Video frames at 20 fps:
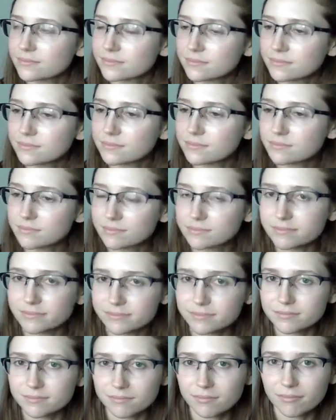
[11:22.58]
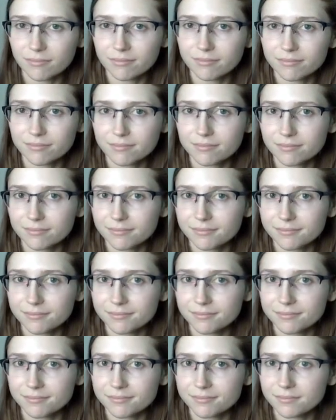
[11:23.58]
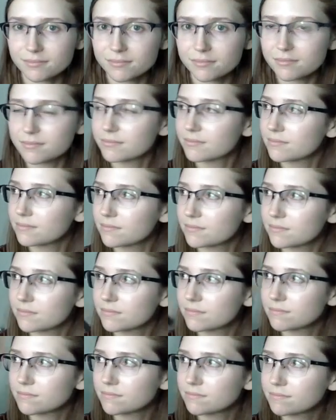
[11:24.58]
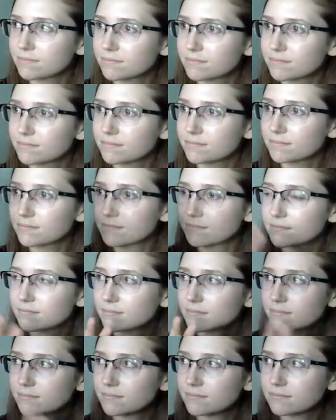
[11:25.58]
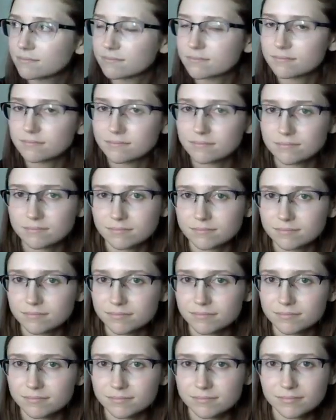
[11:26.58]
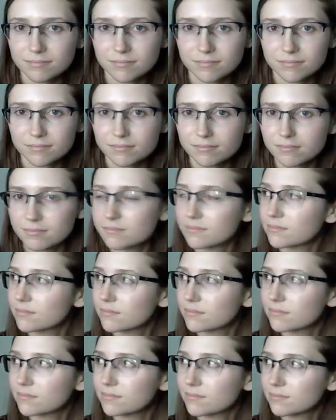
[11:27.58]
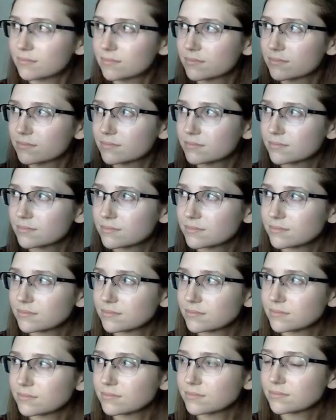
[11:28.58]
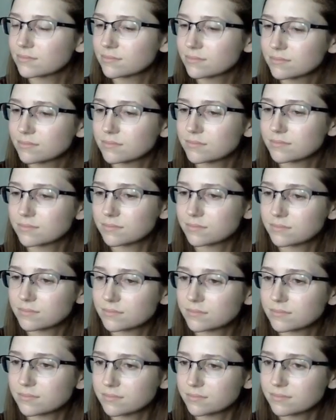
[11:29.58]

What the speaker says: This person isn't speaking.